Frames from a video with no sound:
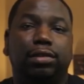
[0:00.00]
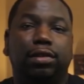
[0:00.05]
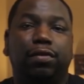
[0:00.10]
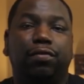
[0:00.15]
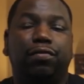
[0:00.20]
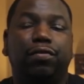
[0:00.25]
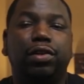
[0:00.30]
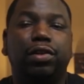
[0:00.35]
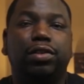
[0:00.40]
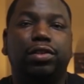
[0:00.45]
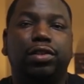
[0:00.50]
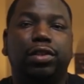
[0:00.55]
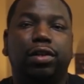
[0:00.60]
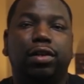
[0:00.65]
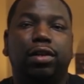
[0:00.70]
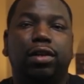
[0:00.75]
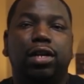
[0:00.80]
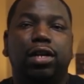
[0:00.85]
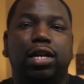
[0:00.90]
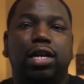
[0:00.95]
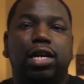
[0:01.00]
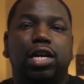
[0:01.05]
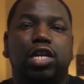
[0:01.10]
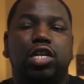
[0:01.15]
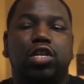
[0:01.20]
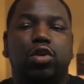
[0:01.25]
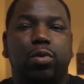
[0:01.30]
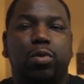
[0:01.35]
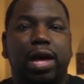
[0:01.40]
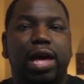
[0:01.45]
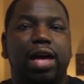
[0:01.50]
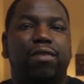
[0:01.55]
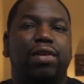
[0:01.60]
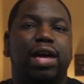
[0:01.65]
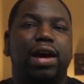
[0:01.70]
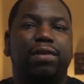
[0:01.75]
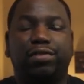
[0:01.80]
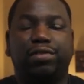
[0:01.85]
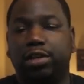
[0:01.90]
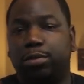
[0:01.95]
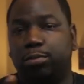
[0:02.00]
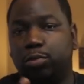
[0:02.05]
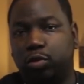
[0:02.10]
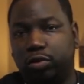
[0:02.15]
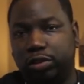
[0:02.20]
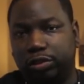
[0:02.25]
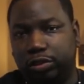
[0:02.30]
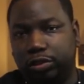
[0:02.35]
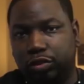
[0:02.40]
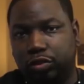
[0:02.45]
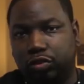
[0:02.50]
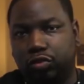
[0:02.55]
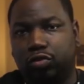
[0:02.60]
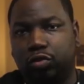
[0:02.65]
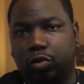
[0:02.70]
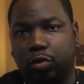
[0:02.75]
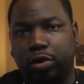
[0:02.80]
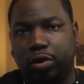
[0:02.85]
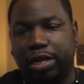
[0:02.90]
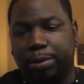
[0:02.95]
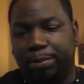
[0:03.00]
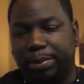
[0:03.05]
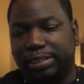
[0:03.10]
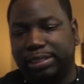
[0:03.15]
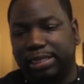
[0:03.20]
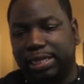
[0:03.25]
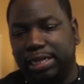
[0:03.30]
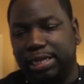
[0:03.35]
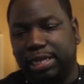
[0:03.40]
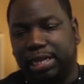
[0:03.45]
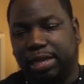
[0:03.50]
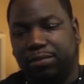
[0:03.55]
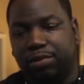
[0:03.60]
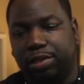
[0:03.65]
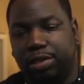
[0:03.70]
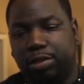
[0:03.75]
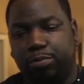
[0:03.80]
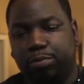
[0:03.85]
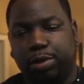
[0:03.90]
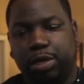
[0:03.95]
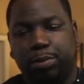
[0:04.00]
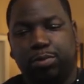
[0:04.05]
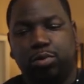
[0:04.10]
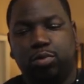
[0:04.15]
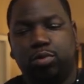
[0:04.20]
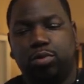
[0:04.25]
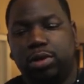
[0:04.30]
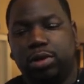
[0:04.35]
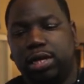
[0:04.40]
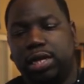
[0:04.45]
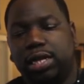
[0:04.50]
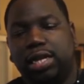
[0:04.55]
into the future, you have, after the moon is destroyed, it basically giving you people